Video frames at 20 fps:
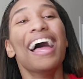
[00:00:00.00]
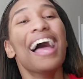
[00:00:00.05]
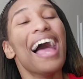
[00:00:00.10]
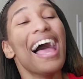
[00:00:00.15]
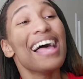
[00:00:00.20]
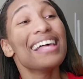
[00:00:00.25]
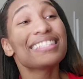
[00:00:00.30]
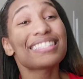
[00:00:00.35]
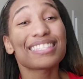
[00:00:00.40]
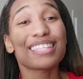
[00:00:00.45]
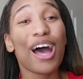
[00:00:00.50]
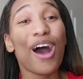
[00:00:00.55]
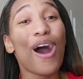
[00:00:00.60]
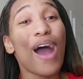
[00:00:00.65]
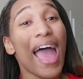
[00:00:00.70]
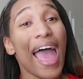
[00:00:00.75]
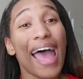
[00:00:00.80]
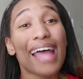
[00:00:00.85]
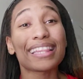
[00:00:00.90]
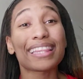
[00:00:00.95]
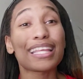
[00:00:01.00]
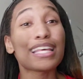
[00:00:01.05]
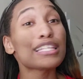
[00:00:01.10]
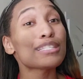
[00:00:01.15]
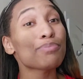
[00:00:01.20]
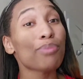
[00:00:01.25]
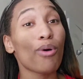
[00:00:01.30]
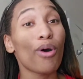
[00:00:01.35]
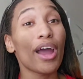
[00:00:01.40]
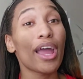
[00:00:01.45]
And, so at this
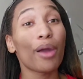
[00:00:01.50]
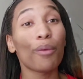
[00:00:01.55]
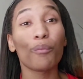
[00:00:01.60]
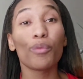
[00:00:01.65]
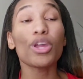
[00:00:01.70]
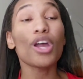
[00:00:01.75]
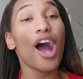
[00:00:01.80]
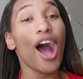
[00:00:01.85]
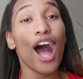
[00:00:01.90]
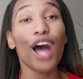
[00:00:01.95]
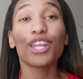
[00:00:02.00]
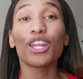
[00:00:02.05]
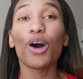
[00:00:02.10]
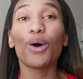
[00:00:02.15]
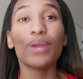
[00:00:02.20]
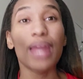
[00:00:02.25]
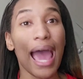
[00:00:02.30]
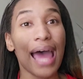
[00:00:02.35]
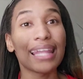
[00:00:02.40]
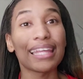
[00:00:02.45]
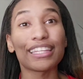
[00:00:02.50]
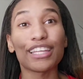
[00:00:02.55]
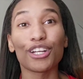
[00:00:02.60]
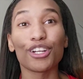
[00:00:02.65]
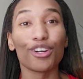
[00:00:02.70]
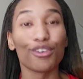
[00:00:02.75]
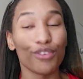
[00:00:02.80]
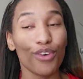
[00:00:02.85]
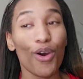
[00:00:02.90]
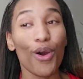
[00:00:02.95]
point, we all know now that they're
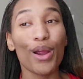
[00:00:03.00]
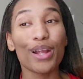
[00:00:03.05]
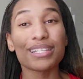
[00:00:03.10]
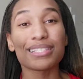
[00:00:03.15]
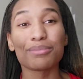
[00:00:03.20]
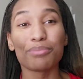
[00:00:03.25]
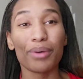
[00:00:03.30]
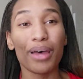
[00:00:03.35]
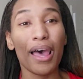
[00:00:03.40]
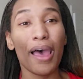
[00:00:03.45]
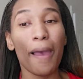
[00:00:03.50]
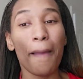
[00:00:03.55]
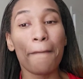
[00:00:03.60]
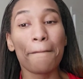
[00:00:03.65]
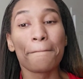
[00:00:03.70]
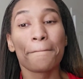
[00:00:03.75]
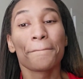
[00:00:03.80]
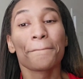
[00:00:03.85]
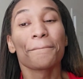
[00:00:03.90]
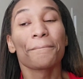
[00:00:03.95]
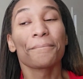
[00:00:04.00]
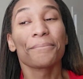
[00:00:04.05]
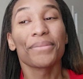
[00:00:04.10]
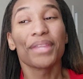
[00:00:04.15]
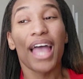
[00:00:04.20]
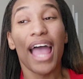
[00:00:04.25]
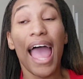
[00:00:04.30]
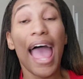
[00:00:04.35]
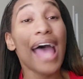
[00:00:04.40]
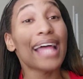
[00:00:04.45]
divorced, but
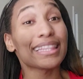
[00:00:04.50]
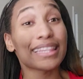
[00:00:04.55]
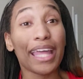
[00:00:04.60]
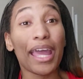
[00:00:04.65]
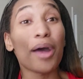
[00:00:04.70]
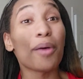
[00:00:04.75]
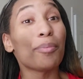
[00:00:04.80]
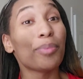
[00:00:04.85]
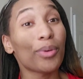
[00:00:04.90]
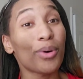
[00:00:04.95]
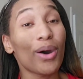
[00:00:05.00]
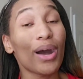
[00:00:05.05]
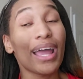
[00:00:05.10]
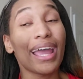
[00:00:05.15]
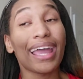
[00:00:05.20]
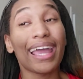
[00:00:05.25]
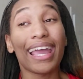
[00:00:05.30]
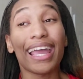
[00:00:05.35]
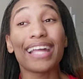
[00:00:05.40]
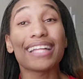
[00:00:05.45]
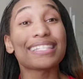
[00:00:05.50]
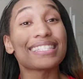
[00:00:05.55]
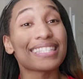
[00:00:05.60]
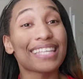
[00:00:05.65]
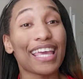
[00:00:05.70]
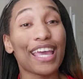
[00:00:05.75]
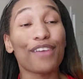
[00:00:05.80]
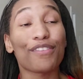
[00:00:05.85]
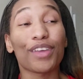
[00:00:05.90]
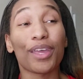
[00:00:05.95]
at that point, it's
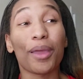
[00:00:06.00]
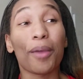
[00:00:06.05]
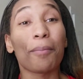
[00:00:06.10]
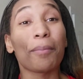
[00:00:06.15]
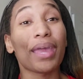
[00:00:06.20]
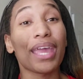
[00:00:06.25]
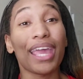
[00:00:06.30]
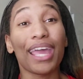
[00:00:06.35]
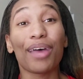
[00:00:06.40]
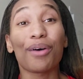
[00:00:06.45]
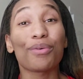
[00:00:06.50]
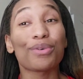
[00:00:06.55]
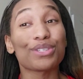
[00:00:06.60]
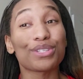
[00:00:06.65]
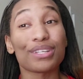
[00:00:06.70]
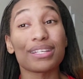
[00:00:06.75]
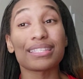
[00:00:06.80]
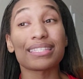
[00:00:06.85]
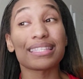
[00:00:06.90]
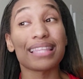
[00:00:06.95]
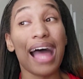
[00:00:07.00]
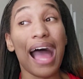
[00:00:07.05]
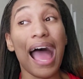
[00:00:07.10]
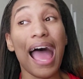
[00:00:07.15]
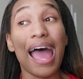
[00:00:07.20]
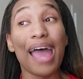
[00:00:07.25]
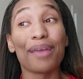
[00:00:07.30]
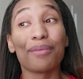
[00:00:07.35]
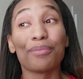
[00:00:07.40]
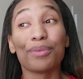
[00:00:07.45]
giving me, it was just
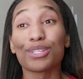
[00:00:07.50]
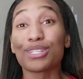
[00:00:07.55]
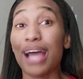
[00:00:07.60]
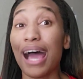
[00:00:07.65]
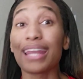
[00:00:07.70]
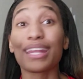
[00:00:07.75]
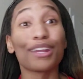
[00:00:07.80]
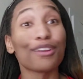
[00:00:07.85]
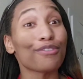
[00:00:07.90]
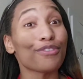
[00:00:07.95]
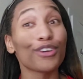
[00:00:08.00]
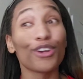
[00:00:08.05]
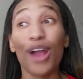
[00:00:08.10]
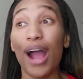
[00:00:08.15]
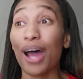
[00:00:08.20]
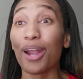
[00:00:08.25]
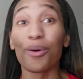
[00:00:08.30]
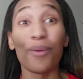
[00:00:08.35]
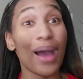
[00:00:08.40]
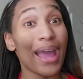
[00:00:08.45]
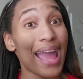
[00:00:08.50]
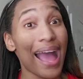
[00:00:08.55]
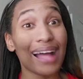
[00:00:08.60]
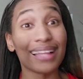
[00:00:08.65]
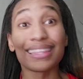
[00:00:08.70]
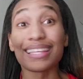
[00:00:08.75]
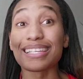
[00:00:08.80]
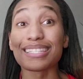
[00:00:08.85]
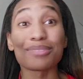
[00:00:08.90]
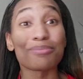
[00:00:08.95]
like, bitch, I need to figure out a way out
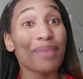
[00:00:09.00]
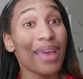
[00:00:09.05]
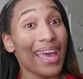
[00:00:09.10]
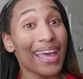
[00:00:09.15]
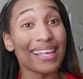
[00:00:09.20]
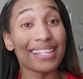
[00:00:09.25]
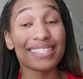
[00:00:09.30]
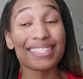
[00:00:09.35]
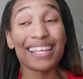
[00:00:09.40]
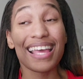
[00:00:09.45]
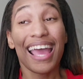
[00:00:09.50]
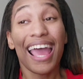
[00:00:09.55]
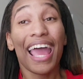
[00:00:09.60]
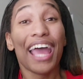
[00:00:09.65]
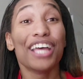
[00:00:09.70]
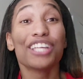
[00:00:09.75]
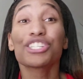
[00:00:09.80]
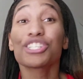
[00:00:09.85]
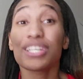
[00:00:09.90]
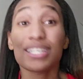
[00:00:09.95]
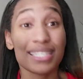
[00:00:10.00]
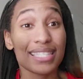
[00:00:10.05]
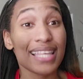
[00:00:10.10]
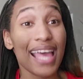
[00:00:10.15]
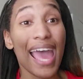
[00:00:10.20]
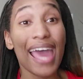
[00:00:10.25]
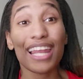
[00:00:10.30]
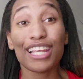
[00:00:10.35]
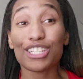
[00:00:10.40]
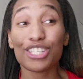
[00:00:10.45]
this mess. And she
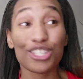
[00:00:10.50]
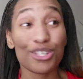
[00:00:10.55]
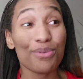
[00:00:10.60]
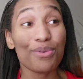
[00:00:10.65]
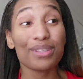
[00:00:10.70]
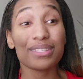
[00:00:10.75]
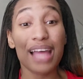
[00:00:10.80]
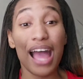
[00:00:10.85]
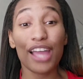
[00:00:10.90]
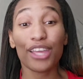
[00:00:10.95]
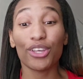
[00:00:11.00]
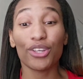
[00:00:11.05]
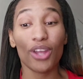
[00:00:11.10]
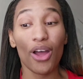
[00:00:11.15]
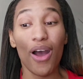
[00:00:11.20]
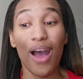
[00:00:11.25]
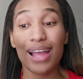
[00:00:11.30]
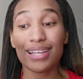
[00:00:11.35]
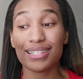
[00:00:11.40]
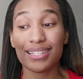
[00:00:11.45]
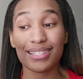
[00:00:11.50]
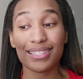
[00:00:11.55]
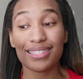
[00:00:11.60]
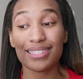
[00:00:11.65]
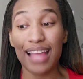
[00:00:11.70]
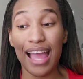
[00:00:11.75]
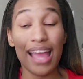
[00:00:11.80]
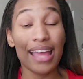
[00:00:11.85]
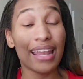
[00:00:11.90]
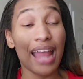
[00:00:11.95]
said it, she was like, you know, I just,
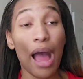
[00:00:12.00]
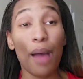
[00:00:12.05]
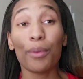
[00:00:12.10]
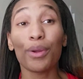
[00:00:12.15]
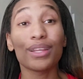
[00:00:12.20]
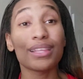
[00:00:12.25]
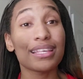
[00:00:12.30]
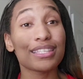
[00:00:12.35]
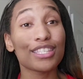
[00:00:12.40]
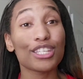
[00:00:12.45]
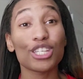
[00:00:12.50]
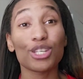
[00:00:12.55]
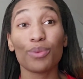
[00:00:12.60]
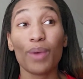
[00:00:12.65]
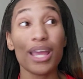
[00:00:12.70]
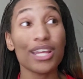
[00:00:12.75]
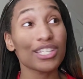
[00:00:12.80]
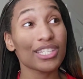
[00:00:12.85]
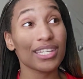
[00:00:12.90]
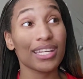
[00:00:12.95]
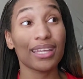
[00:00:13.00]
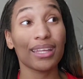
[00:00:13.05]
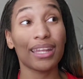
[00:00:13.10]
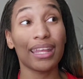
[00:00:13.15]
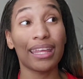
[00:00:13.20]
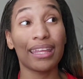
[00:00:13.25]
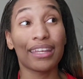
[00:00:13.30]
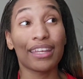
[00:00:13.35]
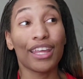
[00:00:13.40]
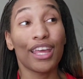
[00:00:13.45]
and now we're in this situation
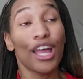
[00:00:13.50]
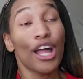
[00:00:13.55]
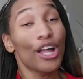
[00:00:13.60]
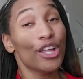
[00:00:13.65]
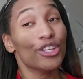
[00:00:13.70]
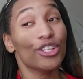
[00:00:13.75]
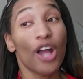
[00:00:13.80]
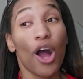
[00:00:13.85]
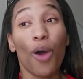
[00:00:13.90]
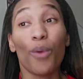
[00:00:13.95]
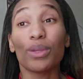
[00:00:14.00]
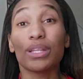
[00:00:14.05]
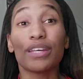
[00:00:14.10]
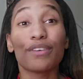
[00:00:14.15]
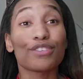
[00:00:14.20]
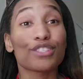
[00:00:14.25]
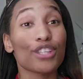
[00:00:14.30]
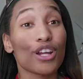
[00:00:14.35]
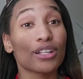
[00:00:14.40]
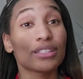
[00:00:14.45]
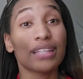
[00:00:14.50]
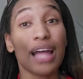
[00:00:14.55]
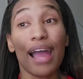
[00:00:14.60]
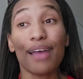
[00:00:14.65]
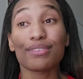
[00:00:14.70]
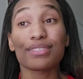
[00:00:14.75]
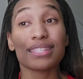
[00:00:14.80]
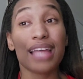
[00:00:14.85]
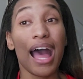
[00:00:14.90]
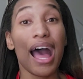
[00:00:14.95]
and, you know, we live a certain
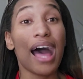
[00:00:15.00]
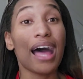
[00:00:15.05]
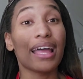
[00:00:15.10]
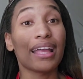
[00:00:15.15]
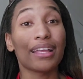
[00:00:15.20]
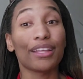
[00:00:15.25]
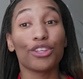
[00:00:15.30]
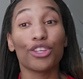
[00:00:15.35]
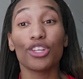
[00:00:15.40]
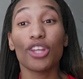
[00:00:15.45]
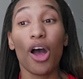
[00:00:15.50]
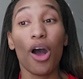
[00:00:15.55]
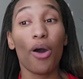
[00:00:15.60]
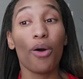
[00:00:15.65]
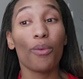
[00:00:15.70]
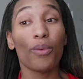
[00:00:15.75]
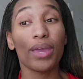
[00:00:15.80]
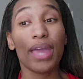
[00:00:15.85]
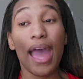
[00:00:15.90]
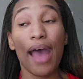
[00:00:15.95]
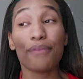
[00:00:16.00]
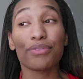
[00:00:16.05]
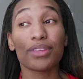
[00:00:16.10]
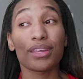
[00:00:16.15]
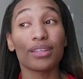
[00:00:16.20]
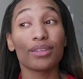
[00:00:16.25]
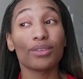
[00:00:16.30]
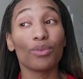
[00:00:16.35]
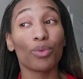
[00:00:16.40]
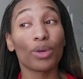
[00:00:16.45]
lifestyle and, you know, we have
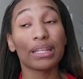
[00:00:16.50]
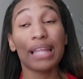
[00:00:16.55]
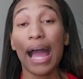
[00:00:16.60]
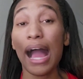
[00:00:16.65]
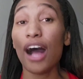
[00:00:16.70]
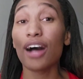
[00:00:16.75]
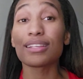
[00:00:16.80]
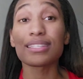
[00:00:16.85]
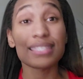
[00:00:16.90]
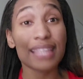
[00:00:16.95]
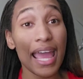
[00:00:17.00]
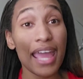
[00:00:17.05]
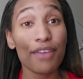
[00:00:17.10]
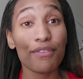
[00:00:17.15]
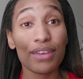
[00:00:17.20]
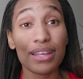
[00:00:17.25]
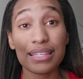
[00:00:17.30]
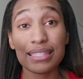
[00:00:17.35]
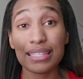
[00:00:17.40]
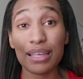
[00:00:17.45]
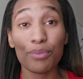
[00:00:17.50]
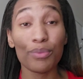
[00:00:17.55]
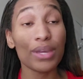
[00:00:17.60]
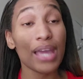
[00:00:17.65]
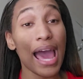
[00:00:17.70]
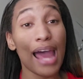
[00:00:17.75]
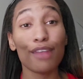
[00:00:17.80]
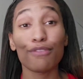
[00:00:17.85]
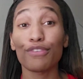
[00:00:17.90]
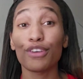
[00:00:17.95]
to rely on savings and we
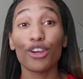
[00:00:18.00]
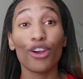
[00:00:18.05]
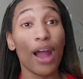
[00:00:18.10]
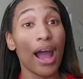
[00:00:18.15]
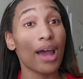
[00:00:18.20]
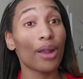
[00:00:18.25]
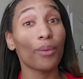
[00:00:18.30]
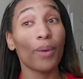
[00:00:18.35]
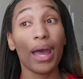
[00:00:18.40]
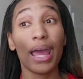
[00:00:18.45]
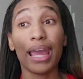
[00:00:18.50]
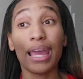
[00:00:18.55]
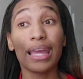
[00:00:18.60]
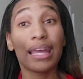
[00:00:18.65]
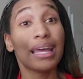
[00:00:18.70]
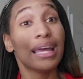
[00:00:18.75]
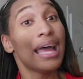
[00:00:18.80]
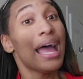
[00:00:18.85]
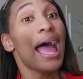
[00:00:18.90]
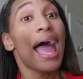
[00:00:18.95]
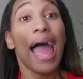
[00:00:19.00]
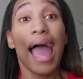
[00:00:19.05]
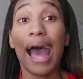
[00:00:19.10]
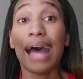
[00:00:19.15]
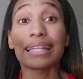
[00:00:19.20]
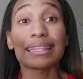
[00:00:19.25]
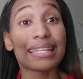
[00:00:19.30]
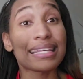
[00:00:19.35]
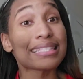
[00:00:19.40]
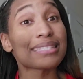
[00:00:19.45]
got to figure out a way
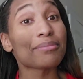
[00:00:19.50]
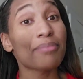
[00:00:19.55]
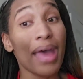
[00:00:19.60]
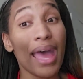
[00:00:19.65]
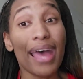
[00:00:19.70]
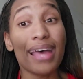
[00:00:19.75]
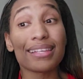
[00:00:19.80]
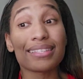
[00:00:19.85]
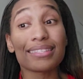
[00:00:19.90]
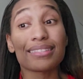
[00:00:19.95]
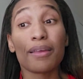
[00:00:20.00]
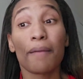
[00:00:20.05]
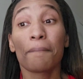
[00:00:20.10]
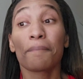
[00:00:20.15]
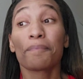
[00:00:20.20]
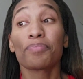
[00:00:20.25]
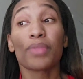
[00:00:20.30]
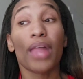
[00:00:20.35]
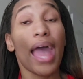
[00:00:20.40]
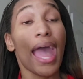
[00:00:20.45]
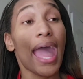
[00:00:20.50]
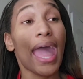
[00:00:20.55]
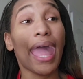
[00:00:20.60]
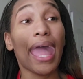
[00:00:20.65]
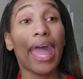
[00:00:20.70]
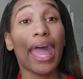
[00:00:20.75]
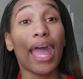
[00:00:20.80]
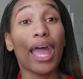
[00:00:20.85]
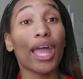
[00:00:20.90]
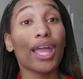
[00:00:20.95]
out this mess.
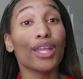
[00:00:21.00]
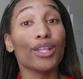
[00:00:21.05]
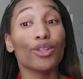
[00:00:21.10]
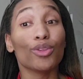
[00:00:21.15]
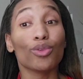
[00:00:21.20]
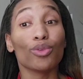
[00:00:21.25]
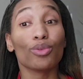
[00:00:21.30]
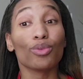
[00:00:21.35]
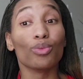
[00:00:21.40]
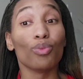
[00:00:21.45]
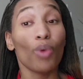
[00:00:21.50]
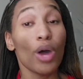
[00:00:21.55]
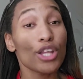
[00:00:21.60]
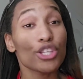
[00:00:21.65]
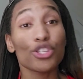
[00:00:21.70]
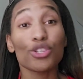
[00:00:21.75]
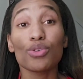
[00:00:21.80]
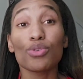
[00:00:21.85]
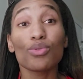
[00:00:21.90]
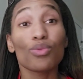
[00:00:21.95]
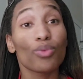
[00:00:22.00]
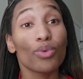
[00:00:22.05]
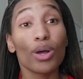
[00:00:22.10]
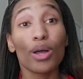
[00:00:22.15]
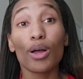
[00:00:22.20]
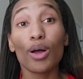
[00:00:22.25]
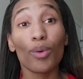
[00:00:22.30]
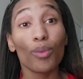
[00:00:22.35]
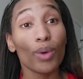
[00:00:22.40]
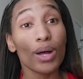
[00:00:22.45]
And what you,
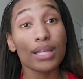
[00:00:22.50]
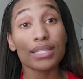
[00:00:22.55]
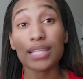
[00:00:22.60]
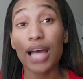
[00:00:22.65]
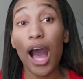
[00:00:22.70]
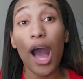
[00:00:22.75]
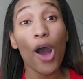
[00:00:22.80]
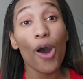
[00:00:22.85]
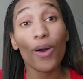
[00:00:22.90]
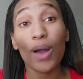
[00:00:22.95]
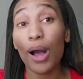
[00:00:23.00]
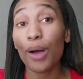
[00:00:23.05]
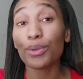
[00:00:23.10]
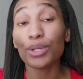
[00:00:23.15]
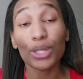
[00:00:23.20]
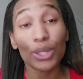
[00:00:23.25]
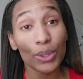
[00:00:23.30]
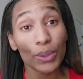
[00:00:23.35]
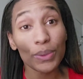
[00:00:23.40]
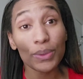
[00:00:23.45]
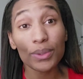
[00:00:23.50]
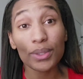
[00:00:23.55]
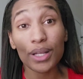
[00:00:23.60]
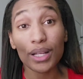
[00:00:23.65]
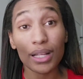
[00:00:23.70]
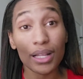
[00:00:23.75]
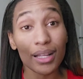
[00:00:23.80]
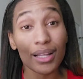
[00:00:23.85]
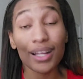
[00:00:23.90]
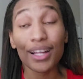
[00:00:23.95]
what's a hoe gonna do?
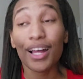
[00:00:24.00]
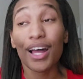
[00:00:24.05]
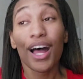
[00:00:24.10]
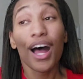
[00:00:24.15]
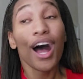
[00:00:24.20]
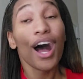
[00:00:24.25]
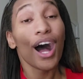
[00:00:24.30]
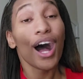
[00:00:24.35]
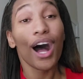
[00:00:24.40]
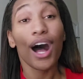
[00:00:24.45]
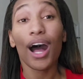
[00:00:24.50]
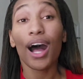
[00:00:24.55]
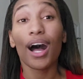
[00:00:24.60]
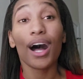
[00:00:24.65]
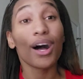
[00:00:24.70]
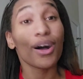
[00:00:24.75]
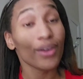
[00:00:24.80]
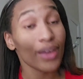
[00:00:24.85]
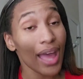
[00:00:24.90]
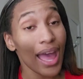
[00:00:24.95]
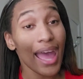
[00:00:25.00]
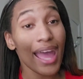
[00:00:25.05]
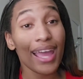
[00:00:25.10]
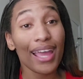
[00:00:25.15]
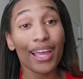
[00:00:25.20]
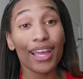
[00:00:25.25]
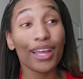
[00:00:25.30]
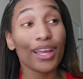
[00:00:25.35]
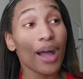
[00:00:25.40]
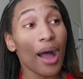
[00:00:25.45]
Uh-huh uh,
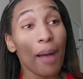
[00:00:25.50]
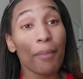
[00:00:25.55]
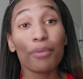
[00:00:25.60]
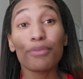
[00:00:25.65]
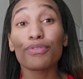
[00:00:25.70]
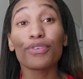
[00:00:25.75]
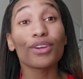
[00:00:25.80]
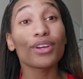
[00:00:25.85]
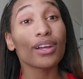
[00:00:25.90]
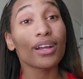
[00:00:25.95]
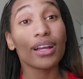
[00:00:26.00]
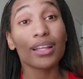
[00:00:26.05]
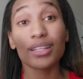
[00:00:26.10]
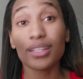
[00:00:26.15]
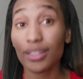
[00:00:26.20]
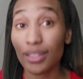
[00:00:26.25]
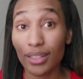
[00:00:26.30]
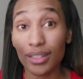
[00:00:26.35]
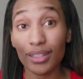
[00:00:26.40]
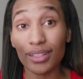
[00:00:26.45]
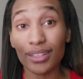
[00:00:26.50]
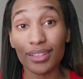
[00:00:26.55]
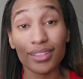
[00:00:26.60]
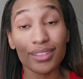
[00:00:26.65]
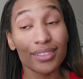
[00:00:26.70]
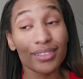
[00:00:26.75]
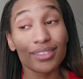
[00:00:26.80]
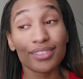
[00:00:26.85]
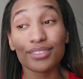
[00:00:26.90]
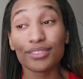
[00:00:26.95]
okay, I'm a fair look.
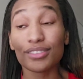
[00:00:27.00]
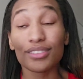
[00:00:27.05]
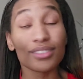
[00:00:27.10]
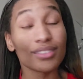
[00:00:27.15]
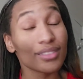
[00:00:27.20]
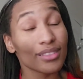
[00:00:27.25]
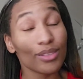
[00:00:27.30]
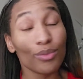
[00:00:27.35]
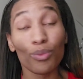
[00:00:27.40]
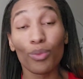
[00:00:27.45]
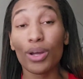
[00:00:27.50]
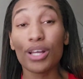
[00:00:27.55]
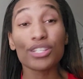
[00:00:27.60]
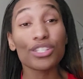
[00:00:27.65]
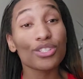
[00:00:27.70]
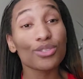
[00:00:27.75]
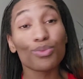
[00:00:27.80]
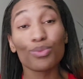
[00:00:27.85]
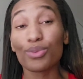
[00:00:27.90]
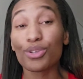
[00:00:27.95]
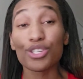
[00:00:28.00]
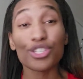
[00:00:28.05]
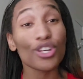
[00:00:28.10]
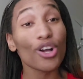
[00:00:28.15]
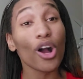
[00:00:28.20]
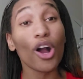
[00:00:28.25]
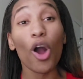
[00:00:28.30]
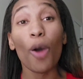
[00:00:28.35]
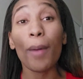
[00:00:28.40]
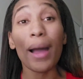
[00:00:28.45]
Was, was she
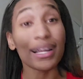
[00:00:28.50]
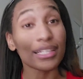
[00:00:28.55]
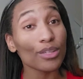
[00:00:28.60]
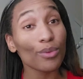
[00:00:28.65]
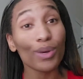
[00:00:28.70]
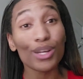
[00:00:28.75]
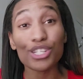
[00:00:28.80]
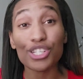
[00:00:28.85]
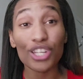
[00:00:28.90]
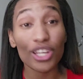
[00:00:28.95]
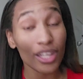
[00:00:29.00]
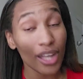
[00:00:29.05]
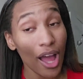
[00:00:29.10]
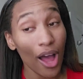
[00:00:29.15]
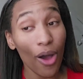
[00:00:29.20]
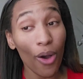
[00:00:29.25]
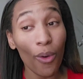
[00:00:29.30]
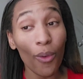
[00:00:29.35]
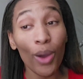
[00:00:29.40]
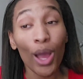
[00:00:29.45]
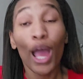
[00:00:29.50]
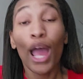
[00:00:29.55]
gonna go back to what she know?